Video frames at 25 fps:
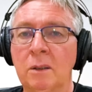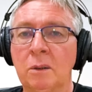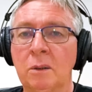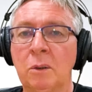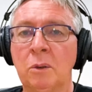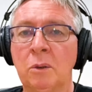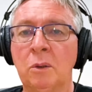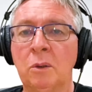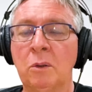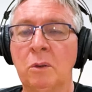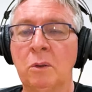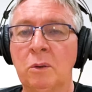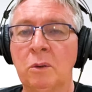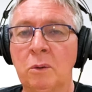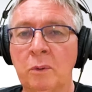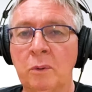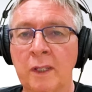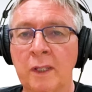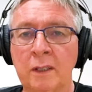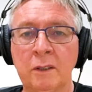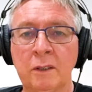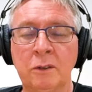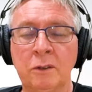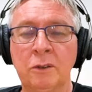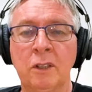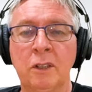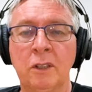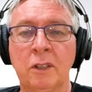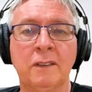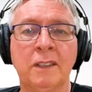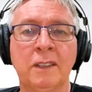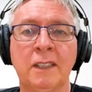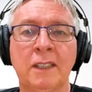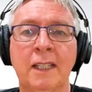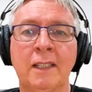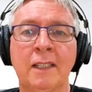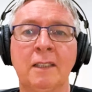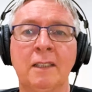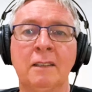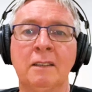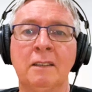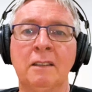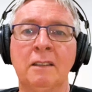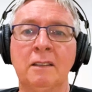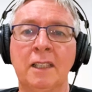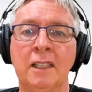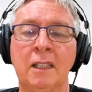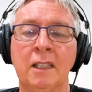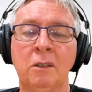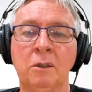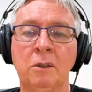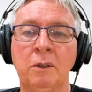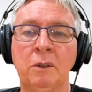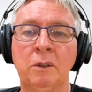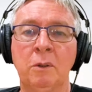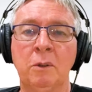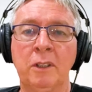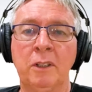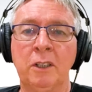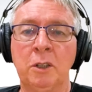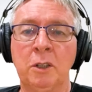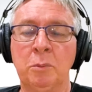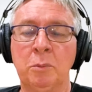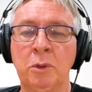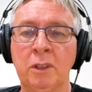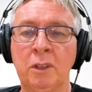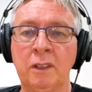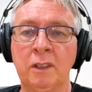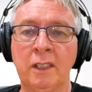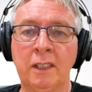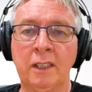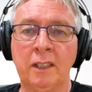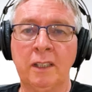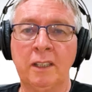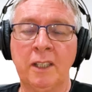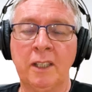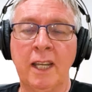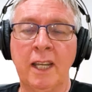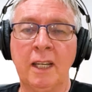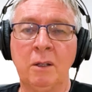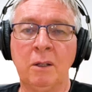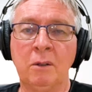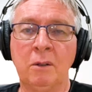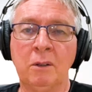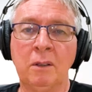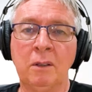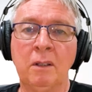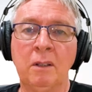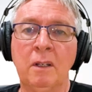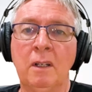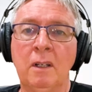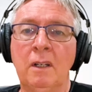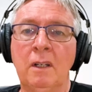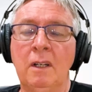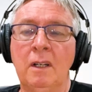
or one of the service centres to say, look, we're wanting to put another tank on.